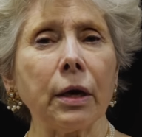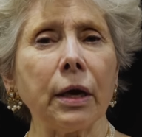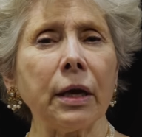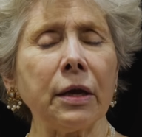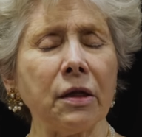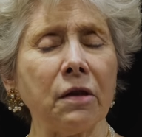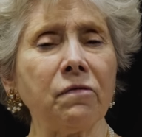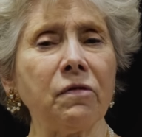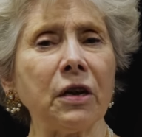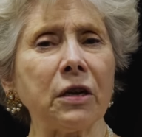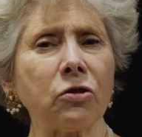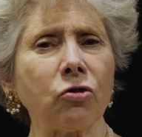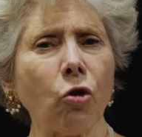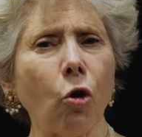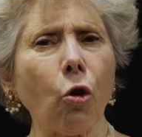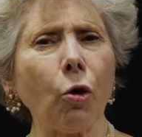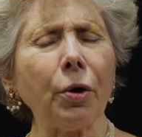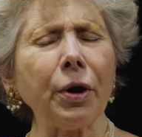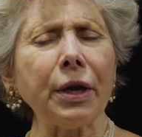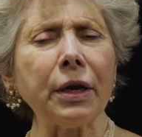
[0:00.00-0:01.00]
in the
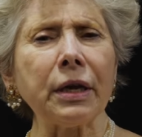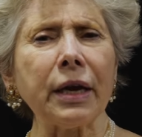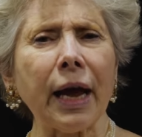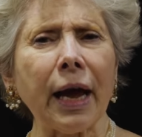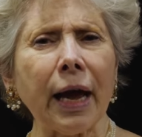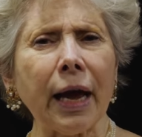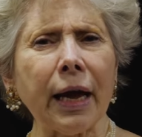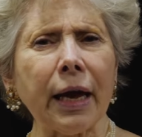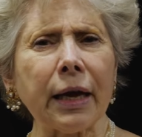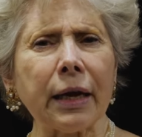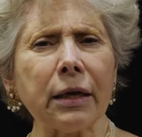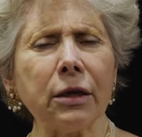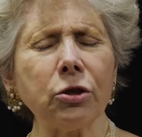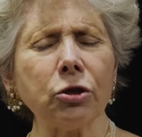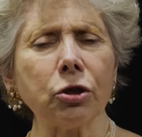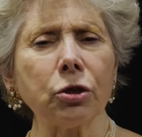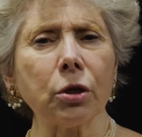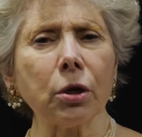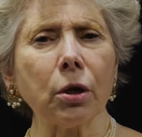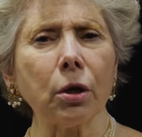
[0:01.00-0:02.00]
Victorian
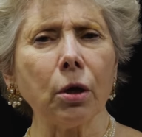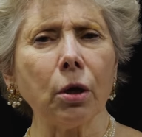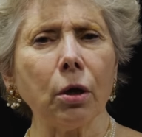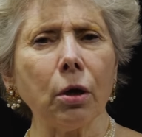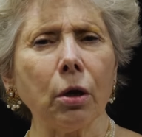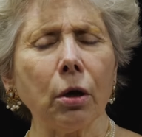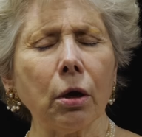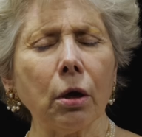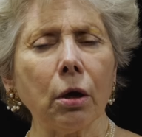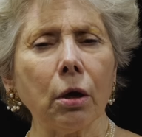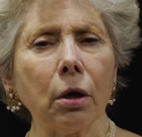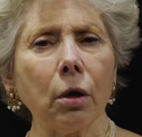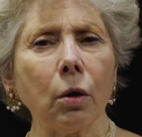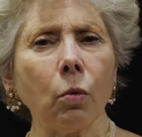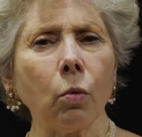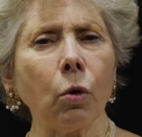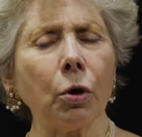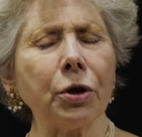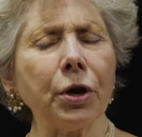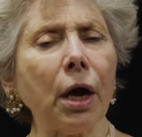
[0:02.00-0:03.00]
age
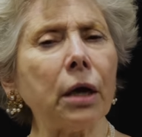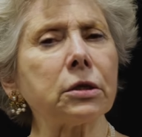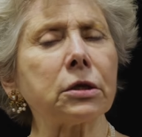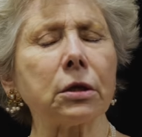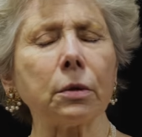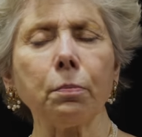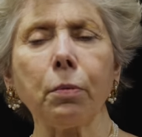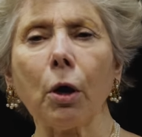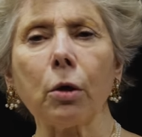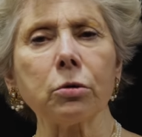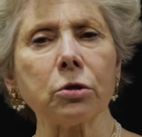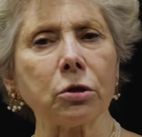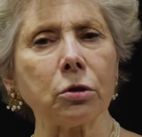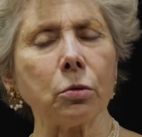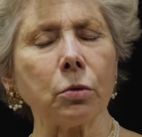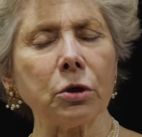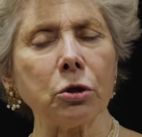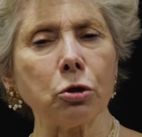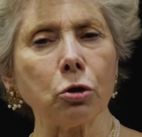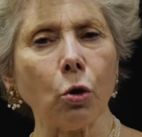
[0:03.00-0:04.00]
were not supposed
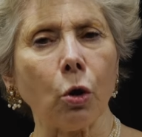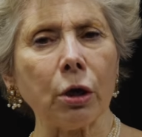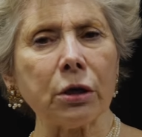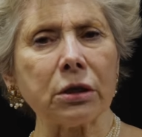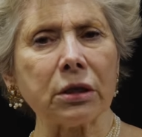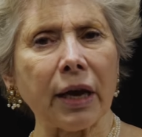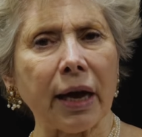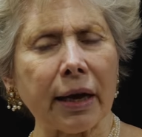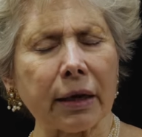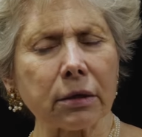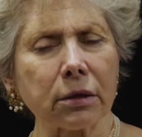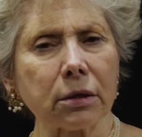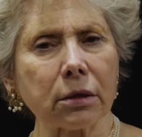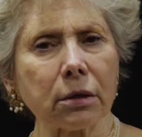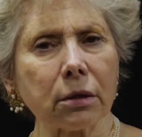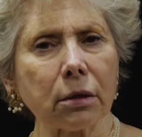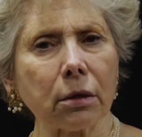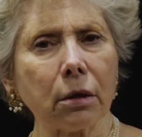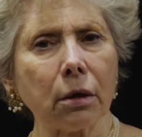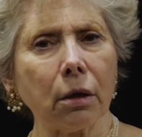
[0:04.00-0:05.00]
to enjoy
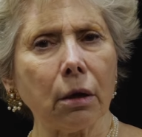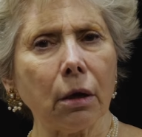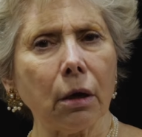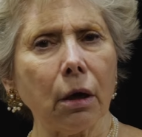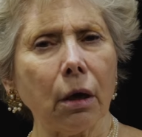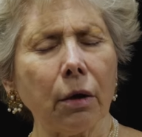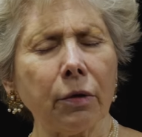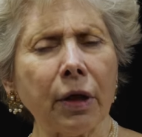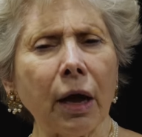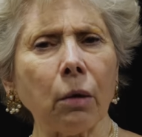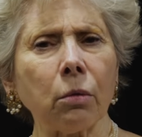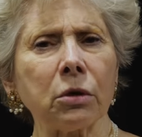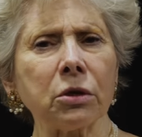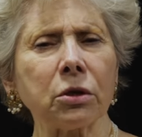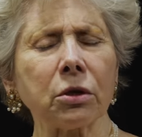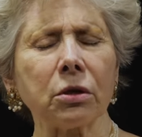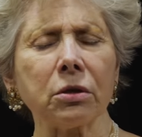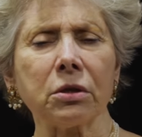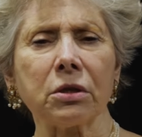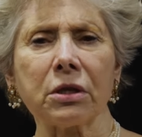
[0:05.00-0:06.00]
sex. That
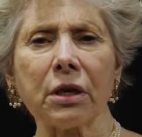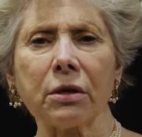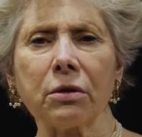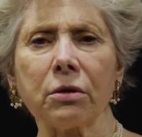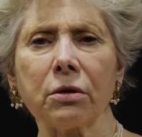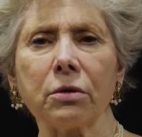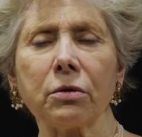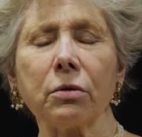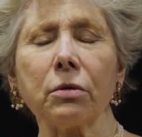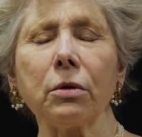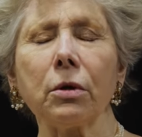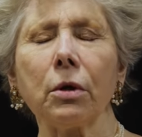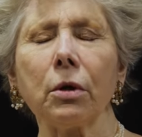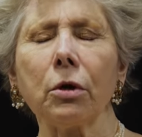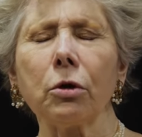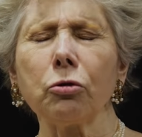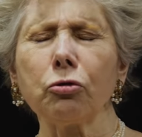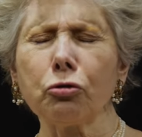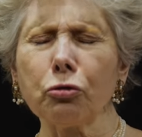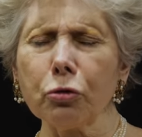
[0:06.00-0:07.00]
was considered
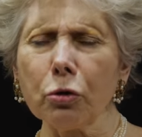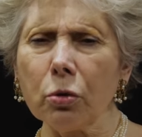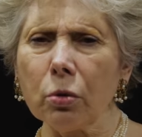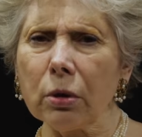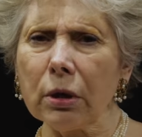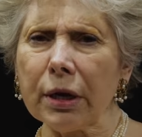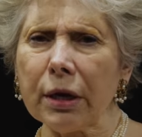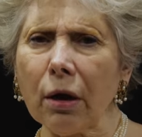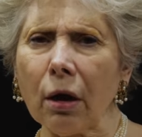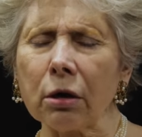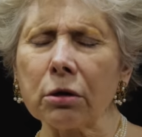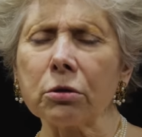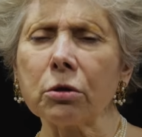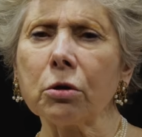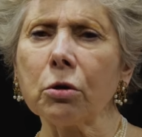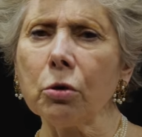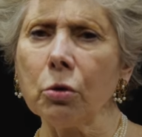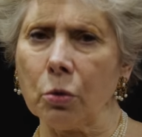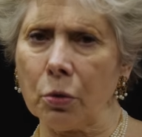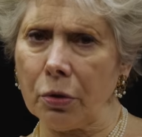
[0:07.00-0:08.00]
truly
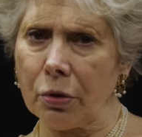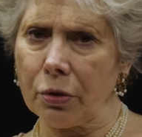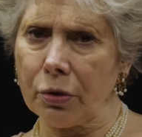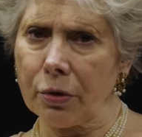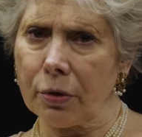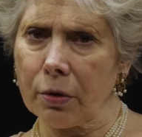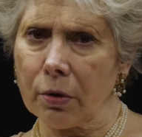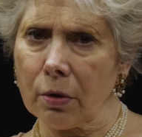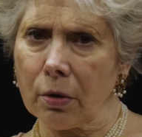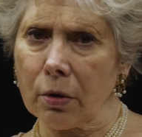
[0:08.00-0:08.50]
uncouth